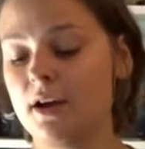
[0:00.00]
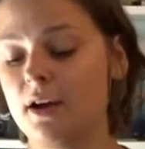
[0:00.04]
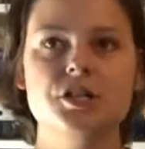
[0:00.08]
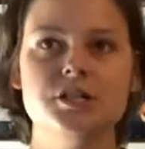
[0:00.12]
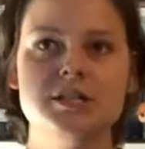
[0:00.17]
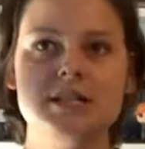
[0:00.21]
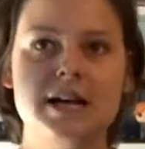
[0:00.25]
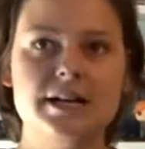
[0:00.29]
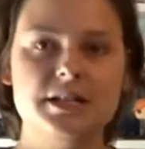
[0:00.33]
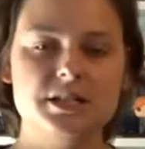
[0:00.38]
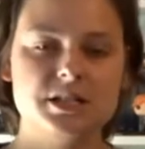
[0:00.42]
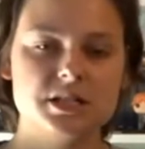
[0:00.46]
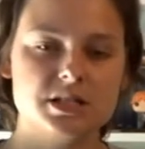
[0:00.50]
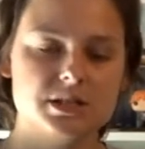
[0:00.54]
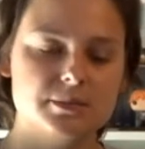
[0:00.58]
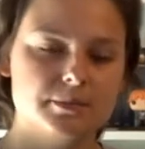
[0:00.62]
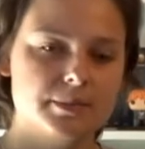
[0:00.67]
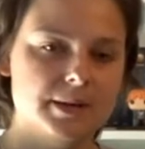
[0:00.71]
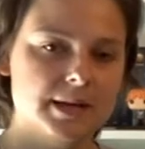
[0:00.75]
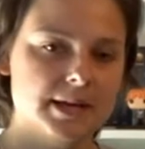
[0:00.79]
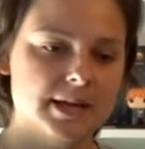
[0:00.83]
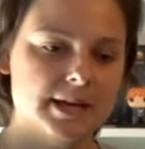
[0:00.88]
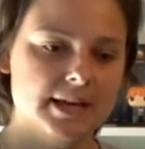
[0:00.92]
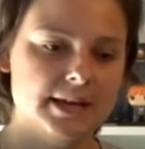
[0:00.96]
It's out to
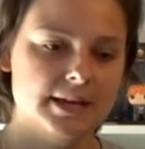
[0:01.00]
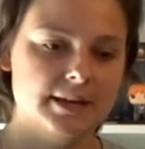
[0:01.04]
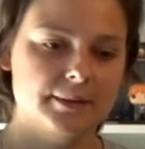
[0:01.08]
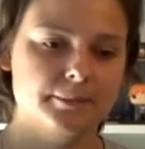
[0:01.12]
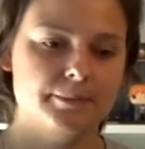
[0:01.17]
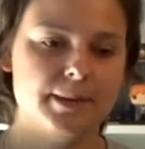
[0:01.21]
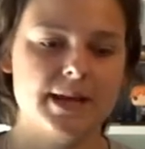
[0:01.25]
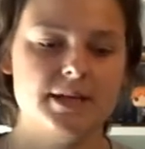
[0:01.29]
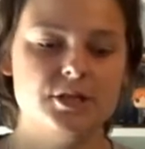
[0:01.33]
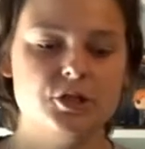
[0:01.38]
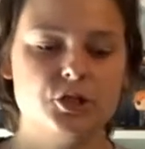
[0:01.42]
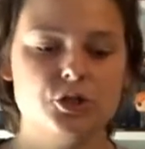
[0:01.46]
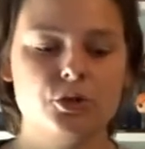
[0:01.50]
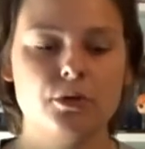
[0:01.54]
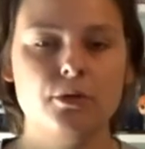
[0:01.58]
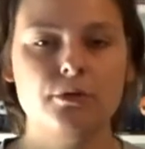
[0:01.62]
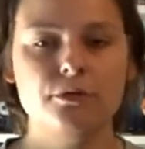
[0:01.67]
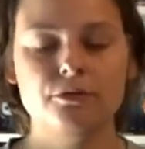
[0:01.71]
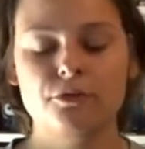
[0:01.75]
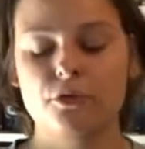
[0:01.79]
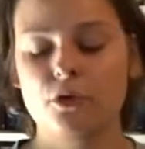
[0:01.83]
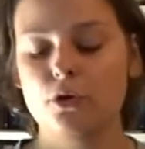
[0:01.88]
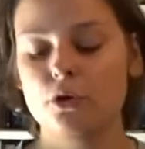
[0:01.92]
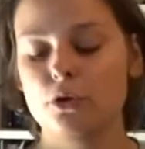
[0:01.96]
be based
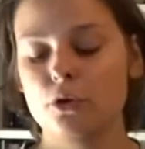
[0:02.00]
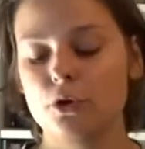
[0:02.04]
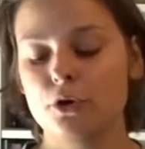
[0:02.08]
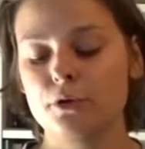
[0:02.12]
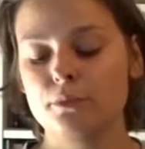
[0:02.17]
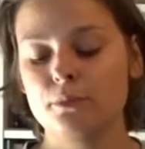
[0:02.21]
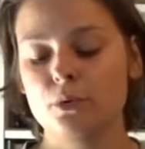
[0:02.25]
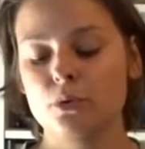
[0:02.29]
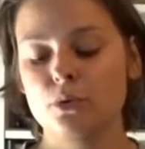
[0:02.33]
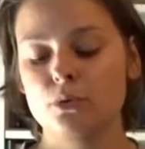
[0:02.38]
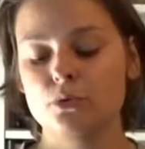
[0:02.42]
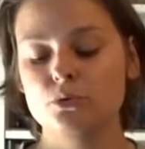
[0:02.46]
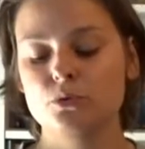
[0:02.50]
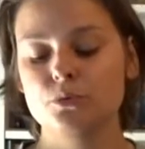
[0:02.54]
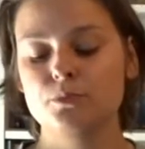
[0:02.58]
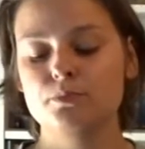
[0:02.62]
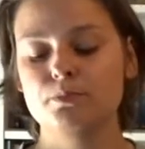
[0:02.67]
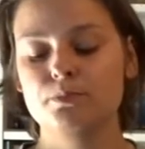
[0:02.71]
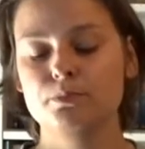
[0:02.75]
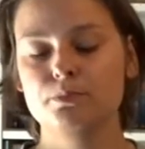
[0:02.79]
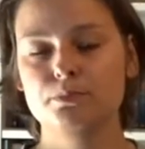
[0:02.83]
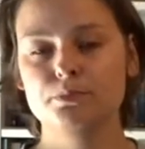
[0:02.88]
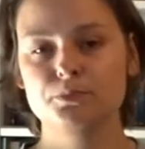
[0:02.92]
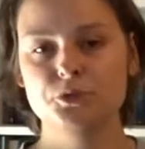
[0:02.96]
off a lot of more
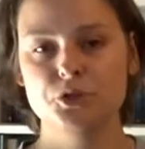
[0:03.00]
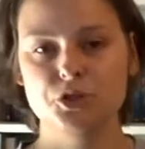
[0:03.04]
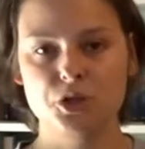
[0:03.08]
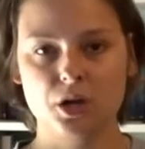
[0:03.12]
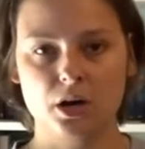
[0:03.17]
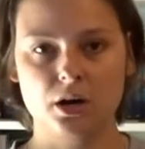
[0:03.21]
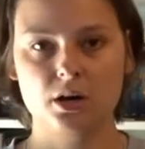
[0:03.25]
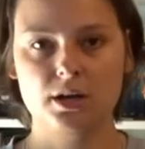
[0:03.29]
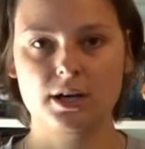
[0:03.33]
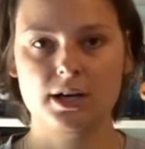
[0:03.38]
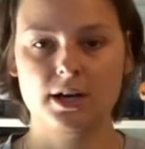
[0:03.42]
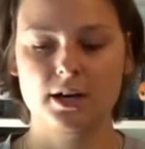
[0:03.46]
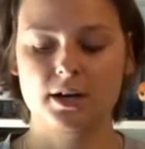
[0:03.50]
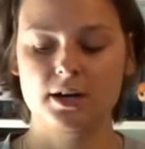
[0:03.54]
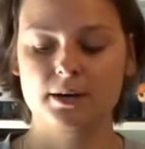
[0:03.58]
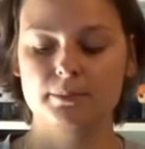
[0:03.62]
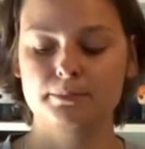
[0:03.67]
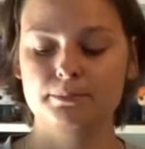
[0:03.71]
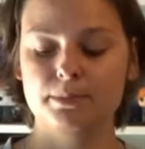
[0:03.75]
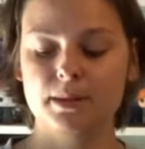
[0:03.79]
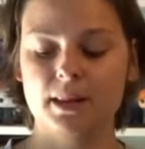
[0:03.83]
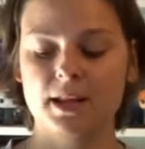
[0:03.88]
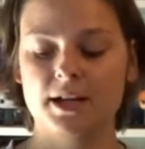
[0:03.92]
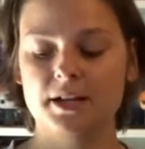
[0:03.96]
darker and
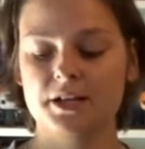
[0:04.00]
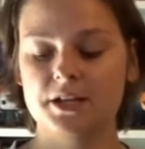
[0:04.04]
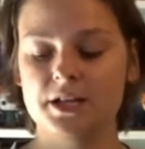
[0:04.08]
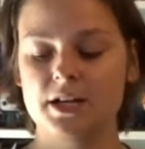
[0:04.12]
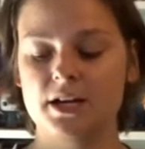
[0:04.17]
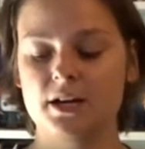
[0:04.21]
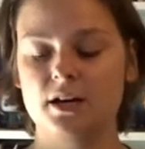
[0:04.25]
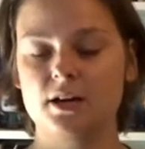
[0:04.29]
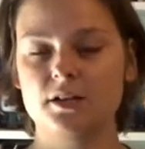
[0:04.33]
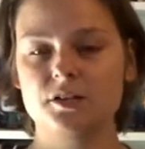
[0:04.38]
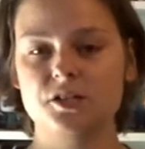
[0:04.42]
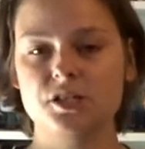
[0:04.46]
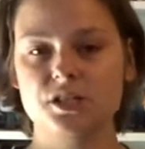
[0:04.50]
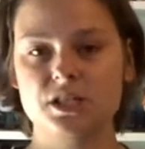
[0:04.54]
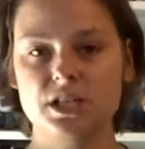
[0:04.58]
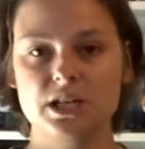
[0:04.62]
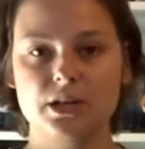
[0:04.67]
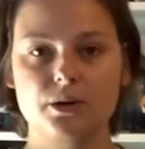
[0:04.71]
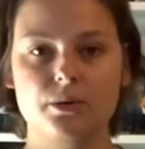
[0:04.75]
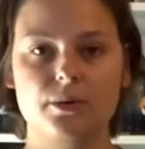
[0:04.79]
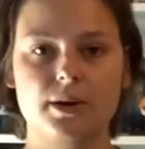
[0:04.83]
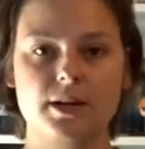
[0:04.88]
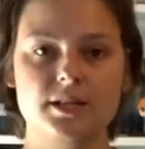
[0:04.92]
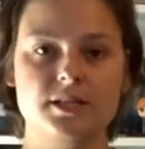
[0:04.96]
bloodier
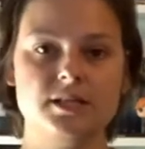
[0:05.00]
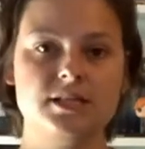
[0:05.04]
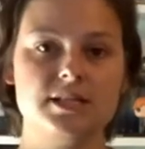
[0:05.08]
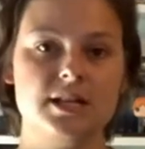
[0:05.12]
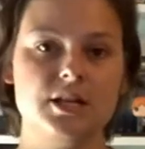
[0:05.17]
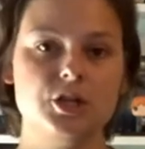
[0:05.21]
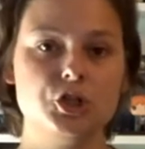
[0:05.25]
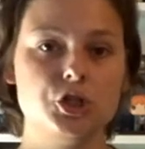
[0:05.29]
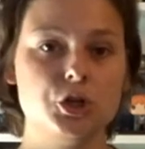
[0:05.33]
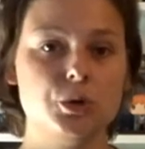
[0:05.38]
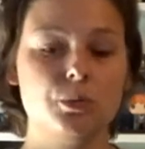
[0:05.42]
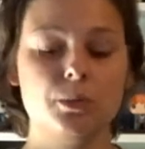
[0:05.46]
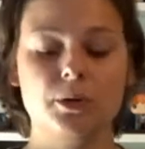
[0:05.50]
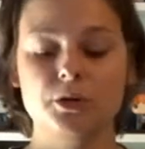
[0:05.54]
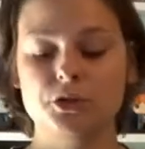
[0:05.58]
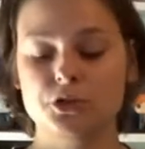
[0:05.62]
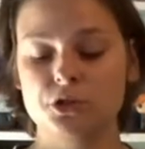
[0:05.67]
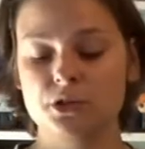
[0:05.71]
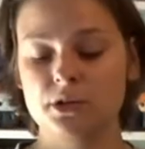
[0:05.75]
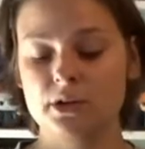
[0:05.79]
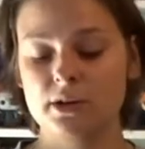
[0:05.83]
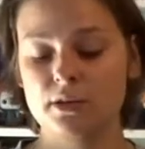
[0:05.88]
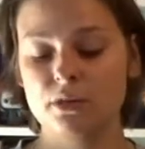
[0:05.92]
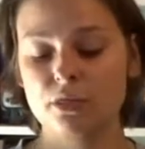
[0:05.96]
secrets than she
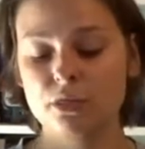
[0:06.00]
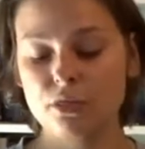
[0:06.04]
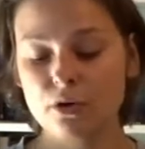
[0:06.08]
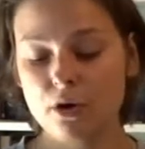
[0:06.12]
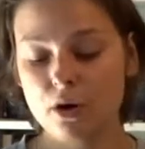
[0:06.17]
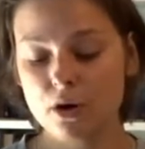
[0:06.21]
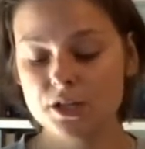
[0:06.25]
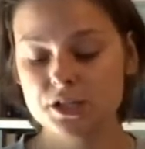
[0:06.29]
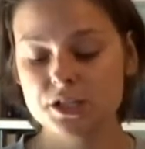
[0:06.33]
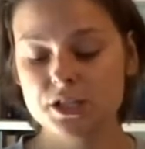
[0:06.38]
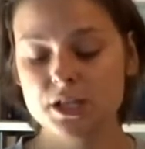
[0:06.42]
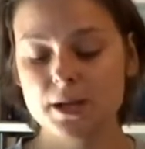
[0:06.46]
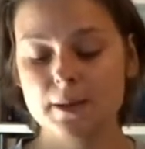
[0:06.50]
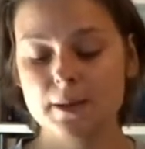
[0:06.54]
originally thought,